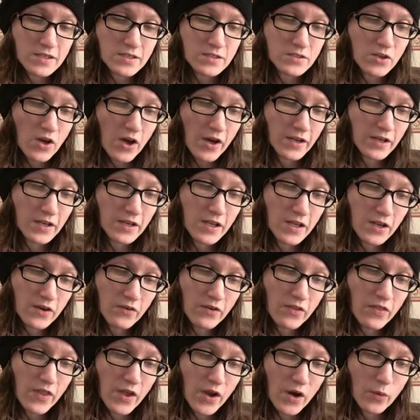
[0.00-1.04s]
dotted here
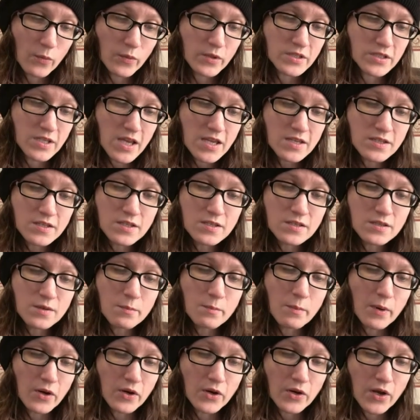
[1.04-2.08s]
and there with daisies and
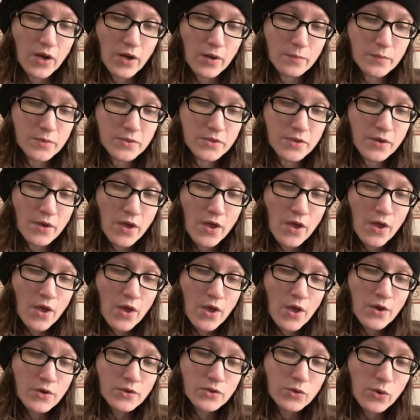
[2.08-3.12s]
buttercups.
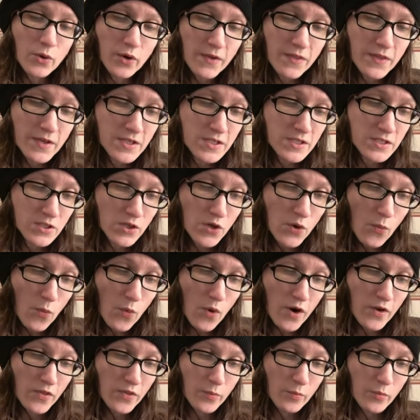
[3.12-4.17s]
Dorothy still
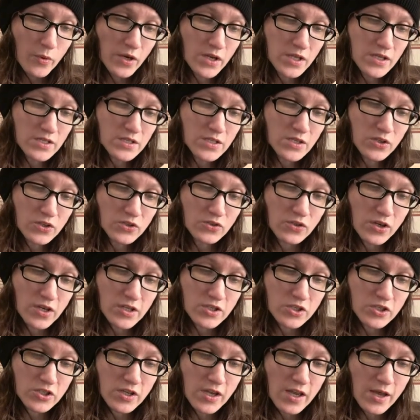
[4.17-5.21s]
wore the pretty silk
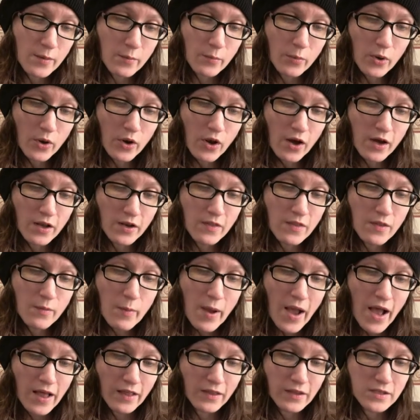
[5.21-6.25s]
dress she had put on in the
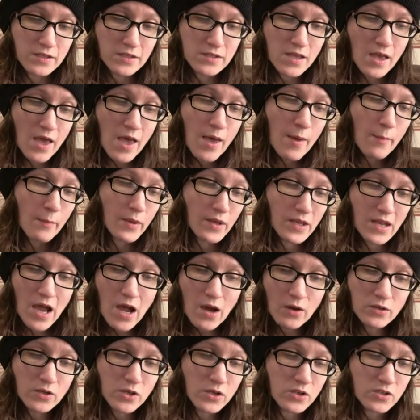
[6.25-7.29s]
palace, but
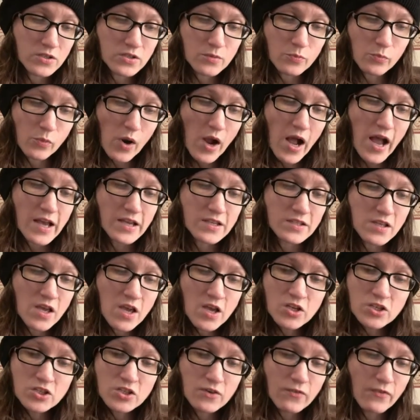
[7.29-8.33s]
now to her surprise
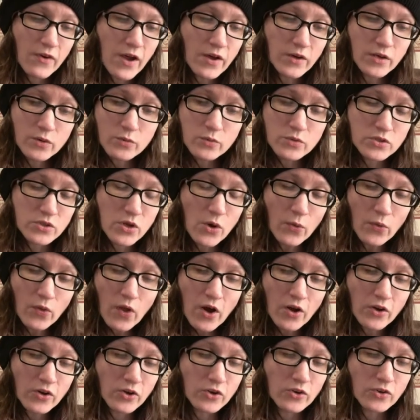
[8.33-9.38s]
she found it was no
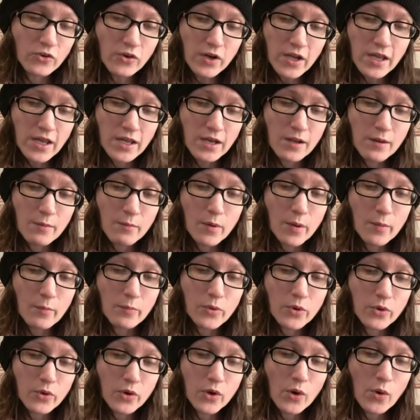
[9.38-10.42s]
longer green, but
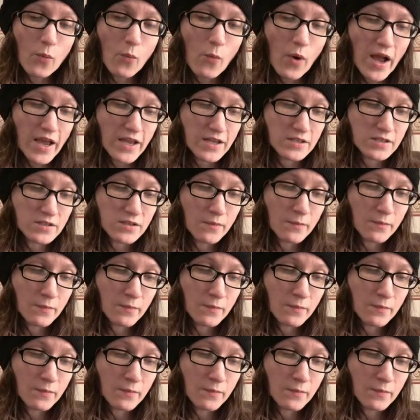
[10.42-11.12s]
pure white.